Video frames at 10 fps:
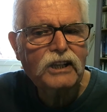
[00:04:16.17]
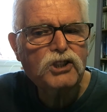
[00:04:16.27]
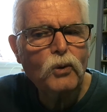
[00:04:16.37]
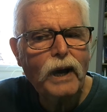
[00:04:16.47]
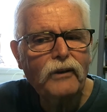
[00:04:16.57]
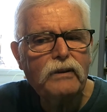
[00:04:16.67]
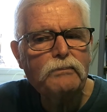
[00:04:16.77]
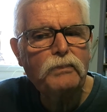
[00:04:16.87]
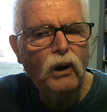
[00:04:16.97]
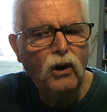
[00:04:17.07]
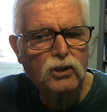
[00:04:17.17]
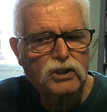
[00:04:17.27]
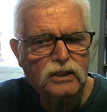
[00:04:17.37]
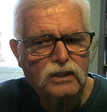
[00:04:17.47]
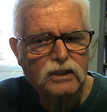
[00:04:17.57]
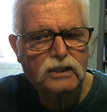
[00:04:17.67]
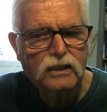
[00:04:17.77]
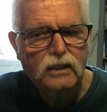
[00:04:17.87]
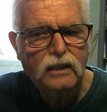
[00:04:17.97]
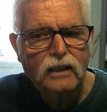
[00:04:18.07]
and you are
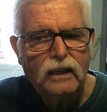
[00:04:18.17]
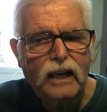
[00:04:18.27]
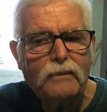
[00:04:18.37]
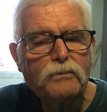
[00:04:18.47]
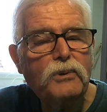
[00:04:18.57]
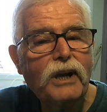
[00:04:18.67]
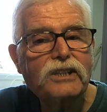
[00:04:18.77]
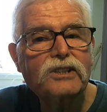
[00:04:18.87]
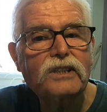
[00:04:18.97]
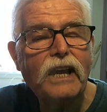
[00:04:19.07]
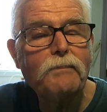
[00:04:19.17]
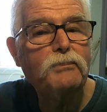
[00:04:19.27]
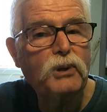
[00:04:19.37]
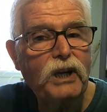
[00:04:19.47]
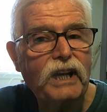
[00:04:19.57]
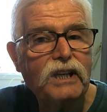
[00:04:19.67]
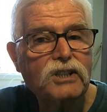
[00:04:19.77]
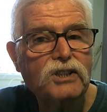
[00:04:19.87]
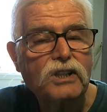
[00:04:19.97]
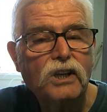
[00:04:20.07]
important.
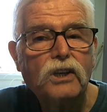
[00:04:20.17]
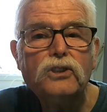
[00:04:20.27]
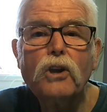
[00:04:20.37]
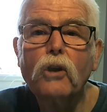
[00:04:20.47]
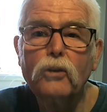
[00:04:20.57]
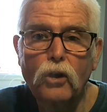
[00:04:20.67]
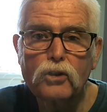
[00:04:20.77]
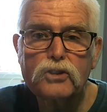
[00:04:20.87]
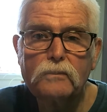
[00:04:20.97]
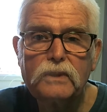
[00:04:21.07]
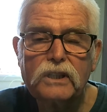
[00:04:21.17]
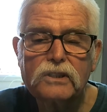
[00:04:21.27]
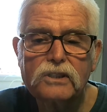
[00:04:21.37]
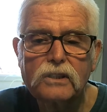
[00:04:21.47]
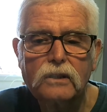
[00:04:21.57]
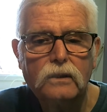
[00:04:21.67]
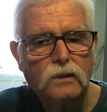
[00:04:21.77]
Embrace your awesomeness.